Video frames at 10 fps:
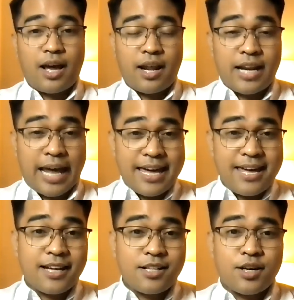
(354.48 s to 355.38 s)

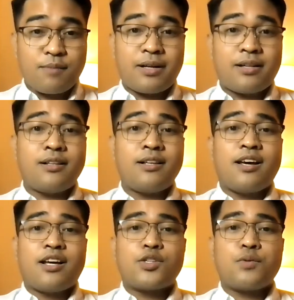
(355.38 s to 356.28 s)
NAIA terminal
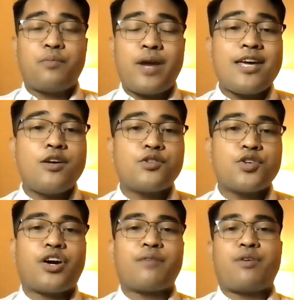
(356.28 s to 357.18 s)
to bring you to
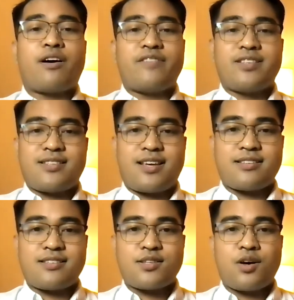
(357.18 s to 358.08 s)
your provinces.
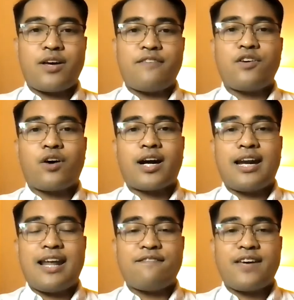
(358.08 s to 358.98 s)
So if you are
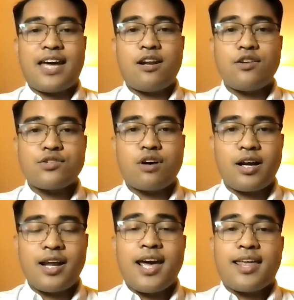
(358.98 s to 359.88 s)
living in
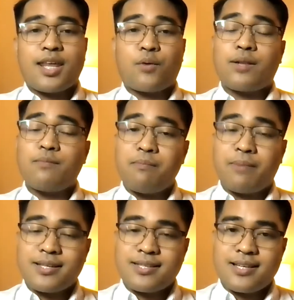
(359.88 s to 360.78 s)
Luzon, there will be
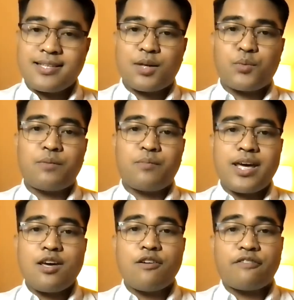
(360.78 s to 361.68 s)
buses that will
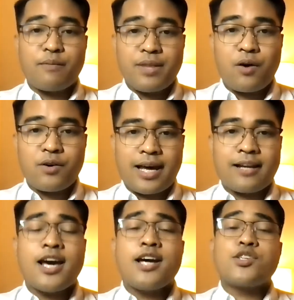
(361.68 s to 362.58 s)
bring you from the
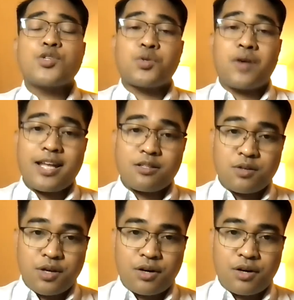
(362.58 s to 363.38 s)
hotel straight to your